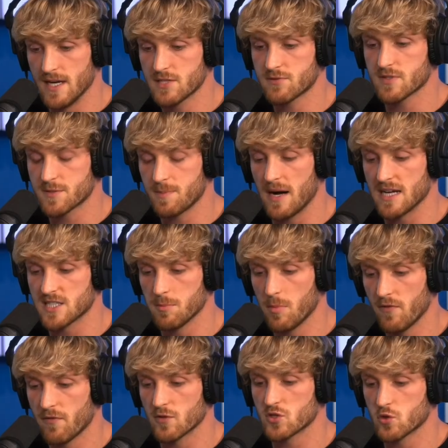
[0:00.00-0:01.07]
is responsible
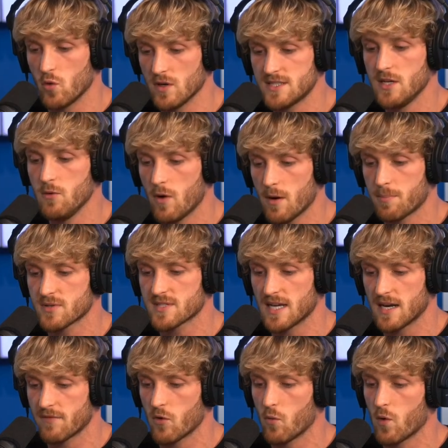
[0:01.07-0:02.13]
for
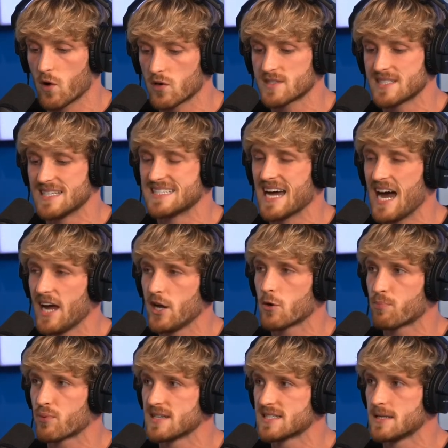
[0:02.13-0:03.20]
21% of the world's entire
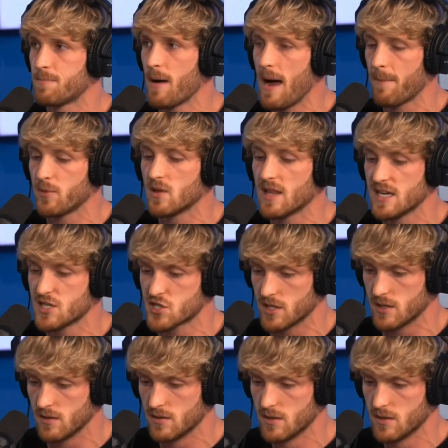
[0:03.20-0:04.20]
prison population,